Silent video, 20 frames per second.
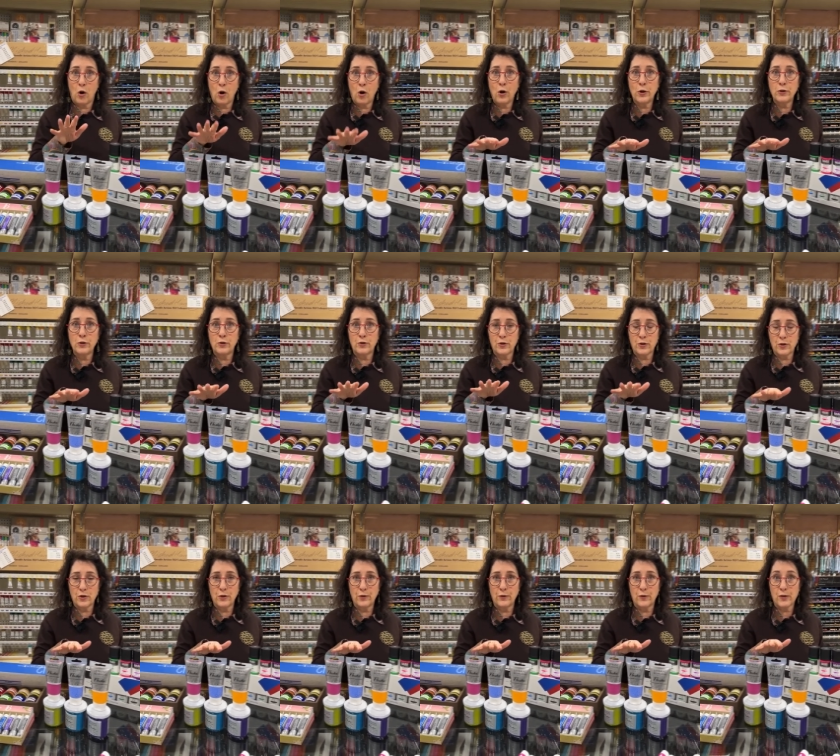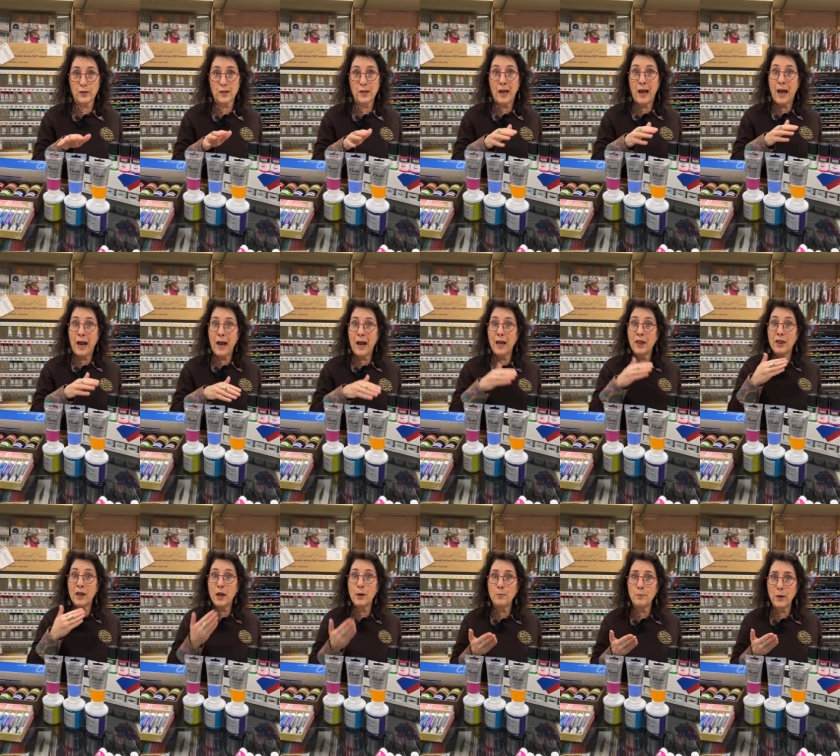on your surface
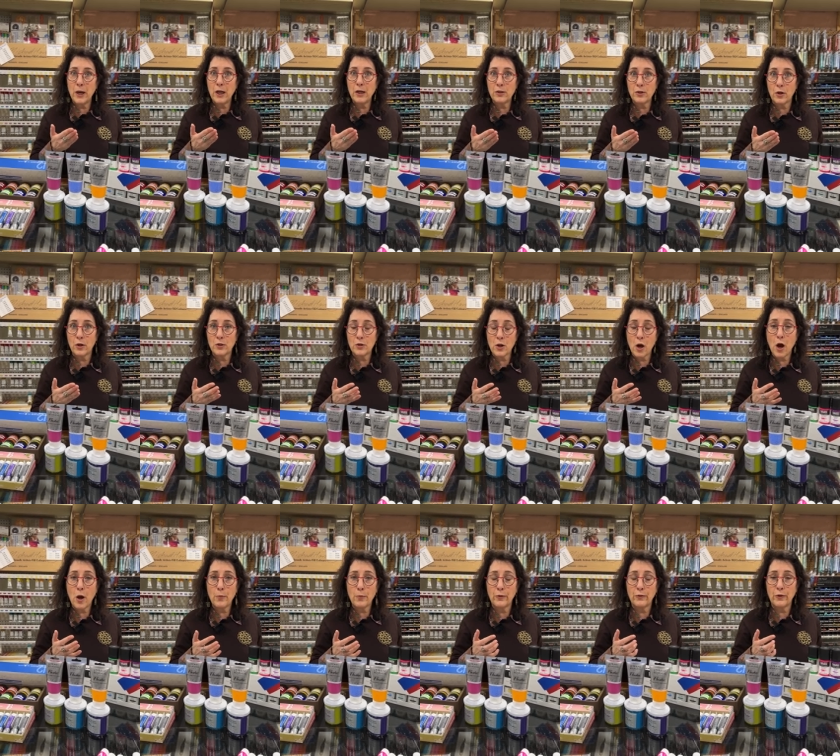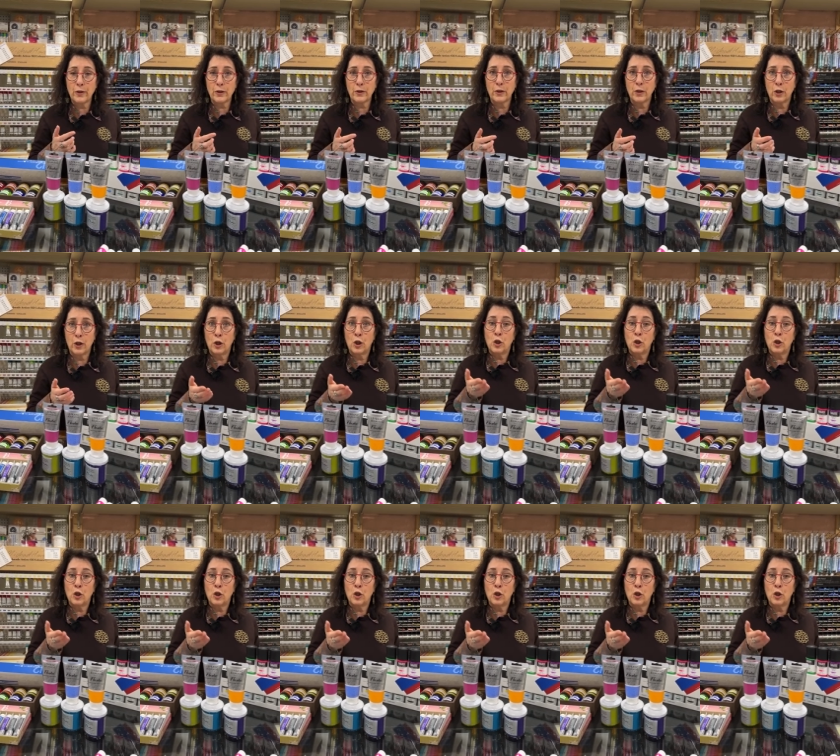and then paint on top of it.